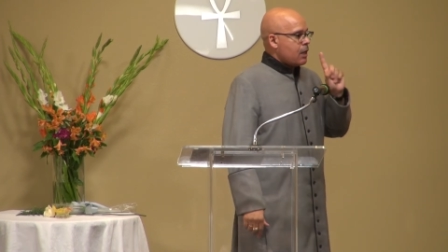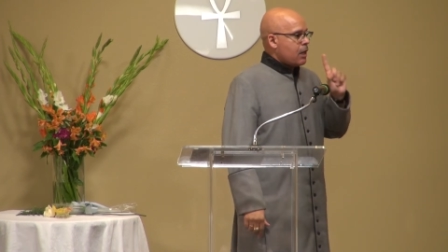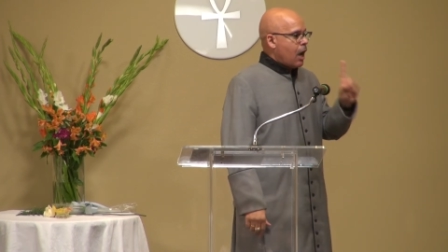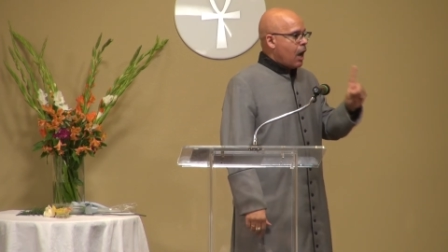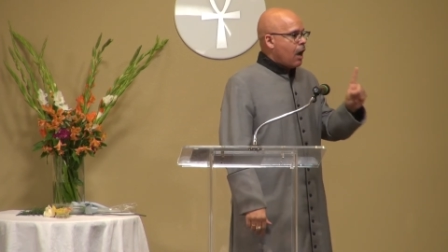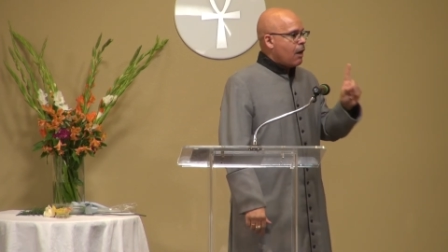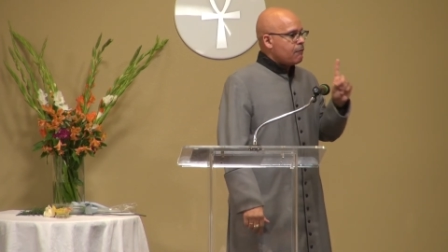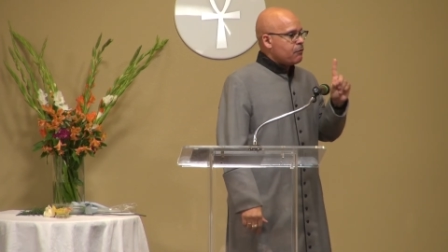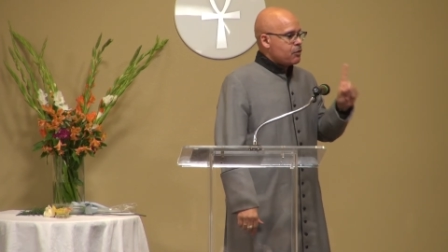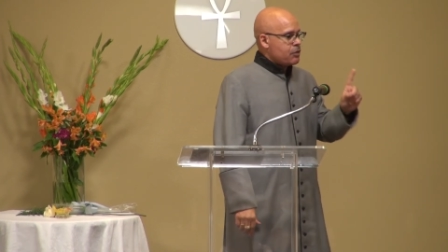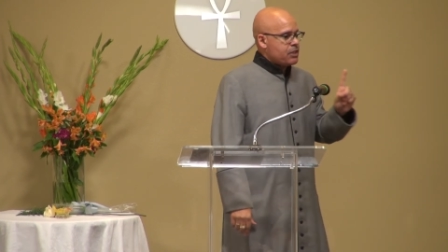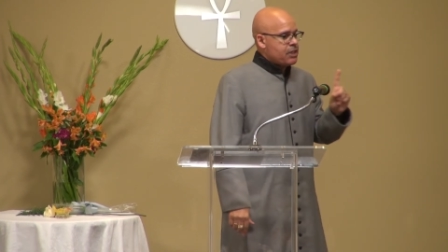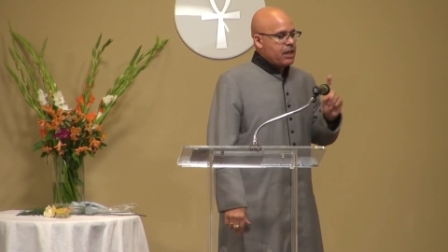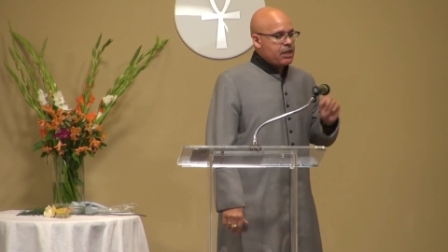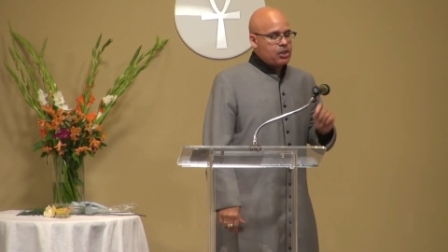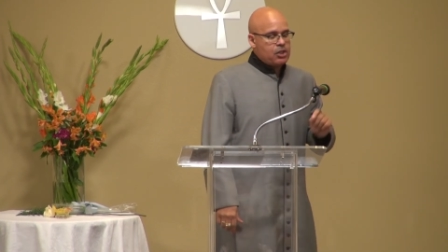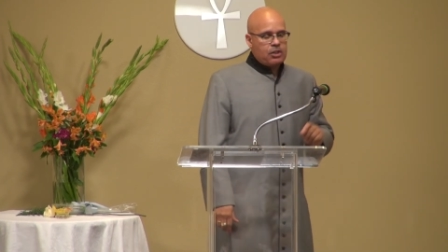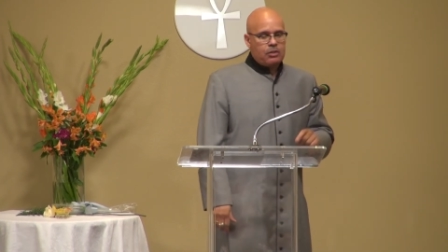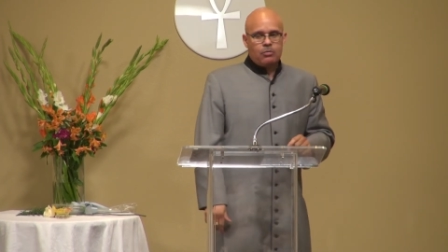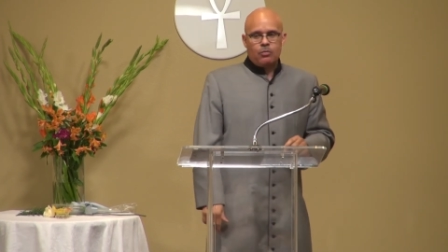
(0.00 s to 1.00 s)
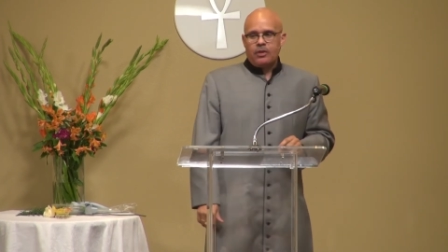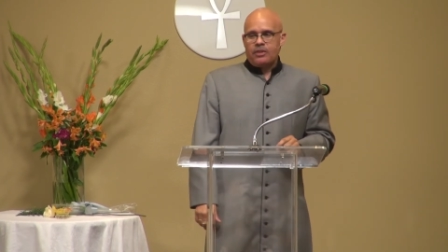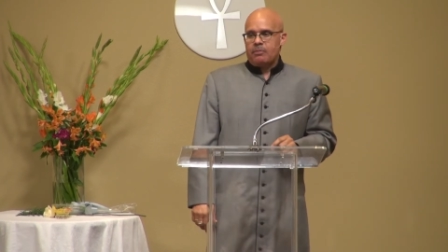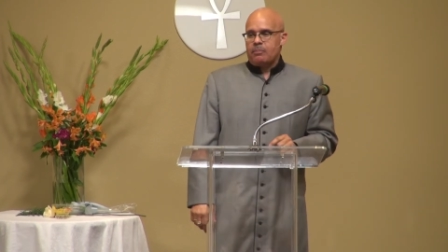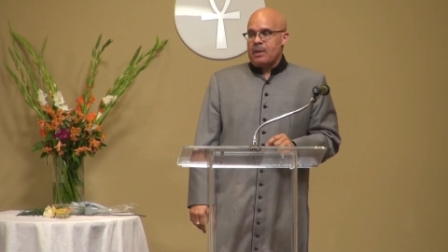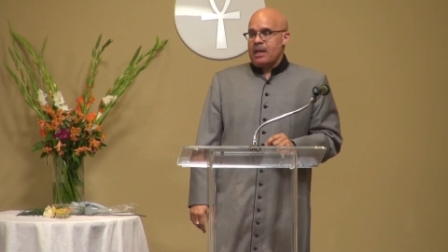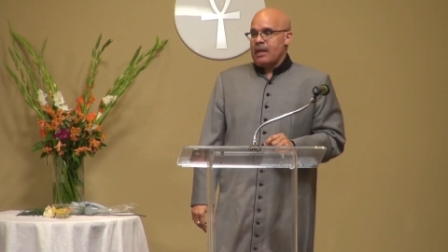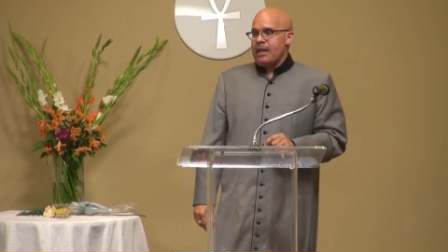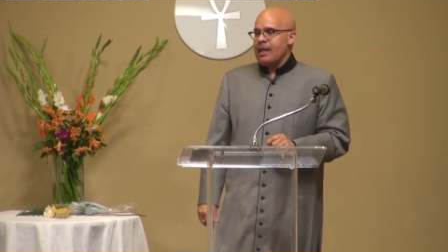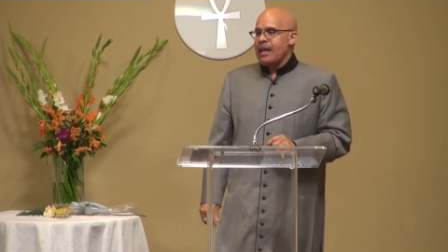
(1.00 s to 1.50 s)
conversation with
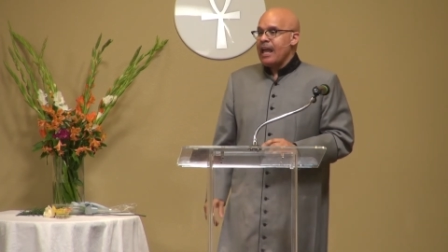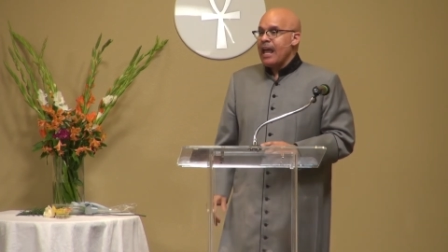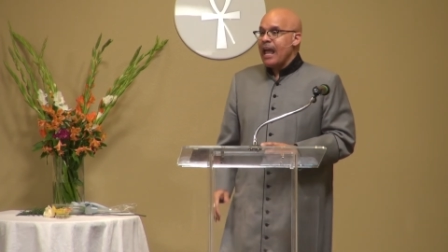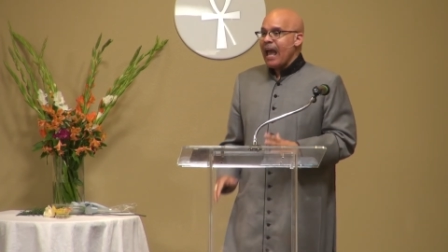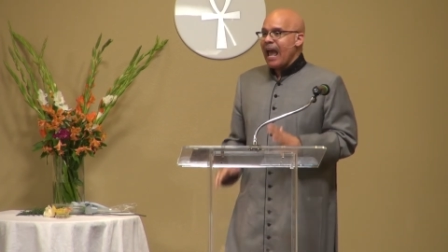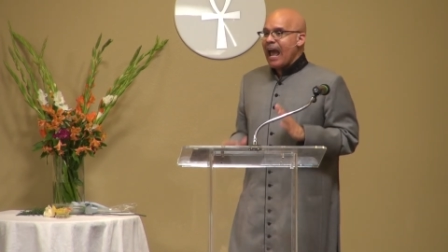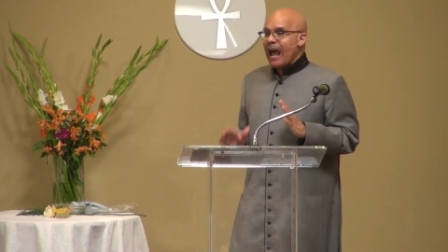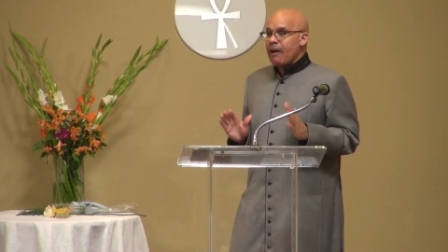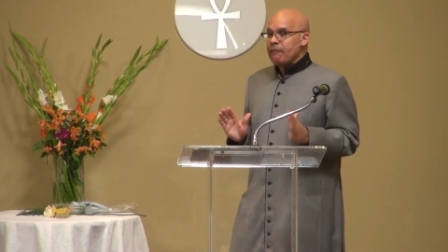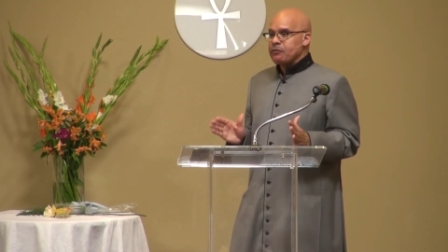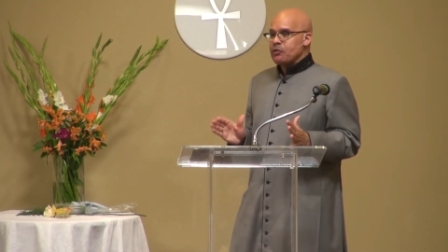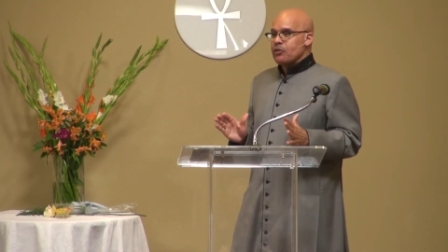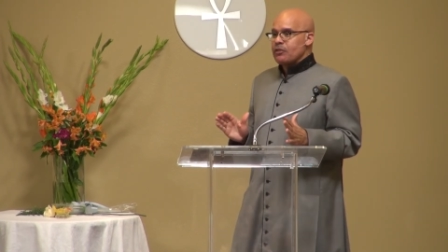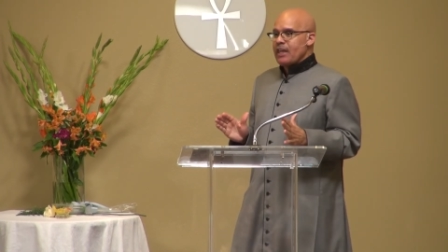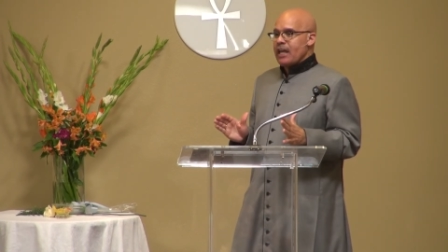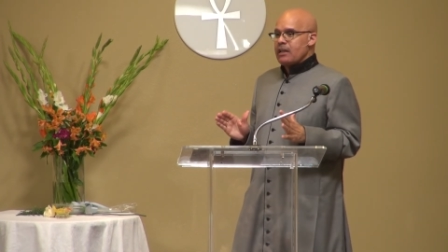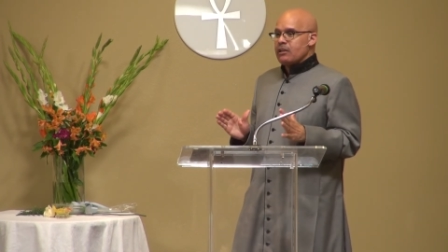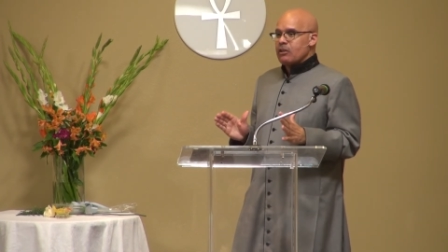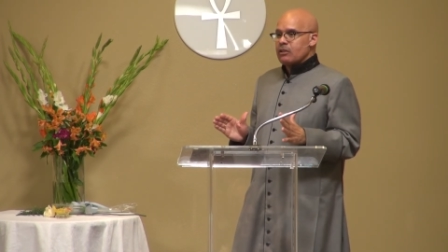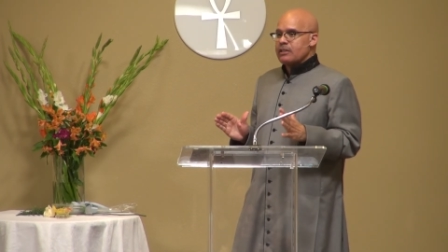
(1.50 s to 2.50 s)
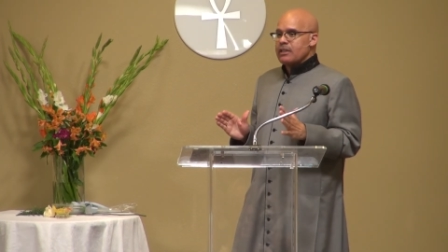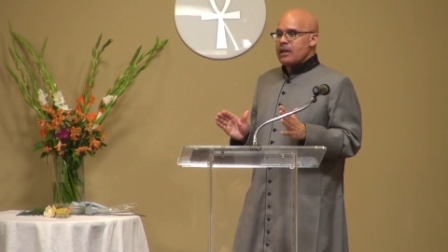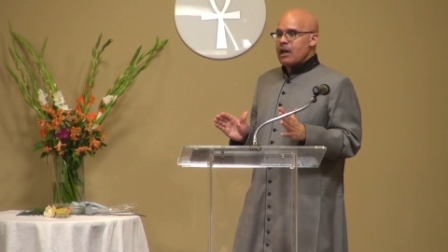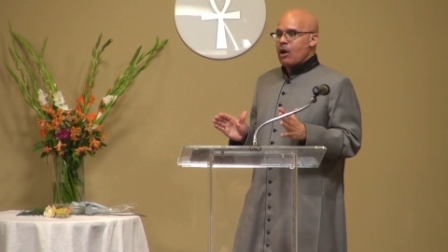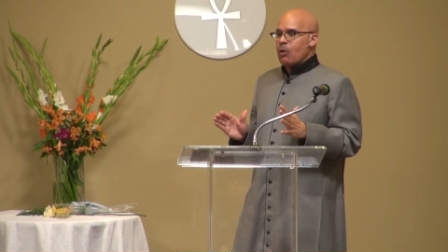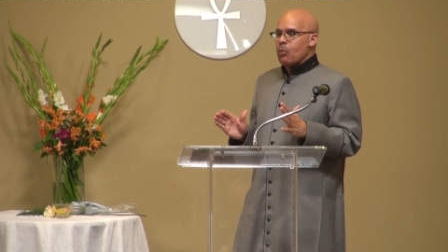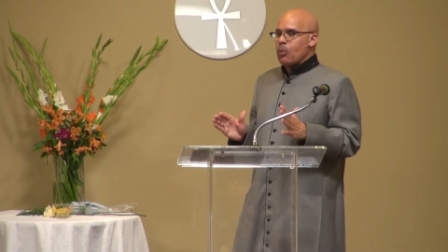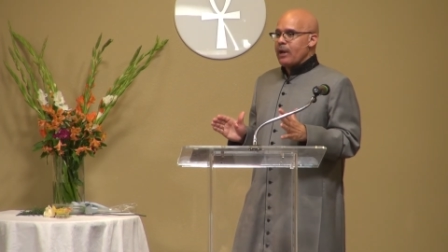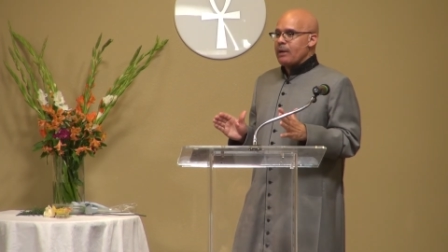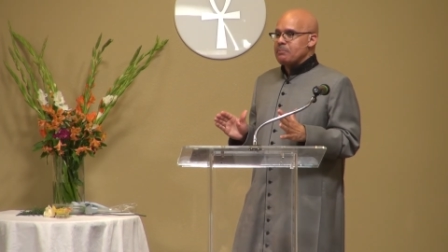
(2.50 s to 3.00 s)
me after they looked at
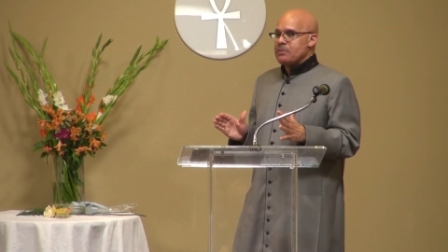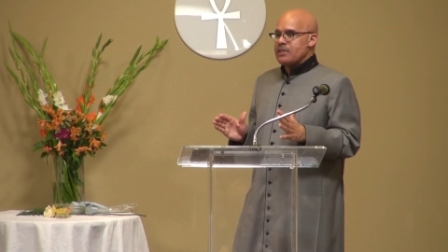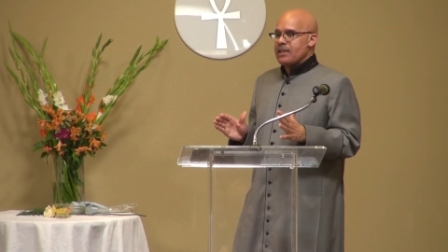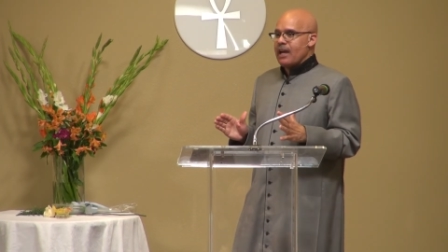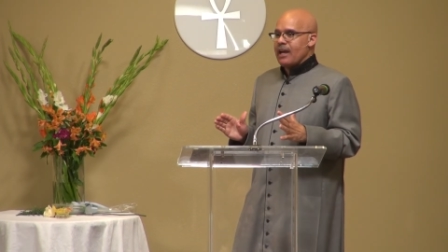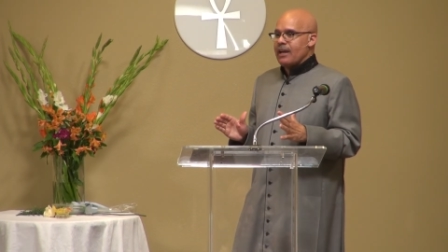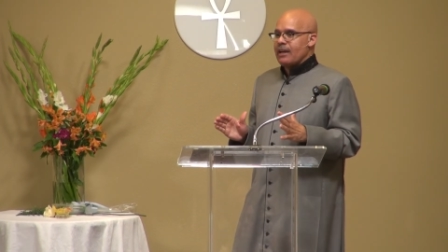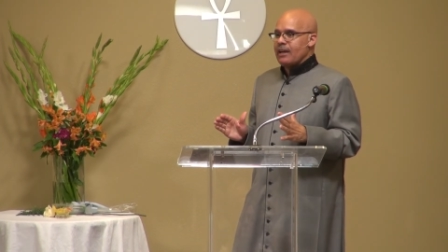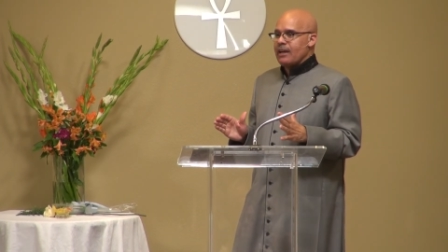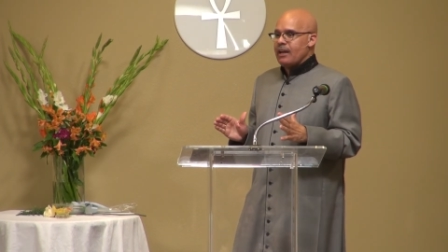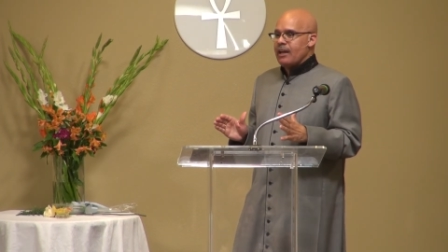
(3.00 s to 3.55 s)
our website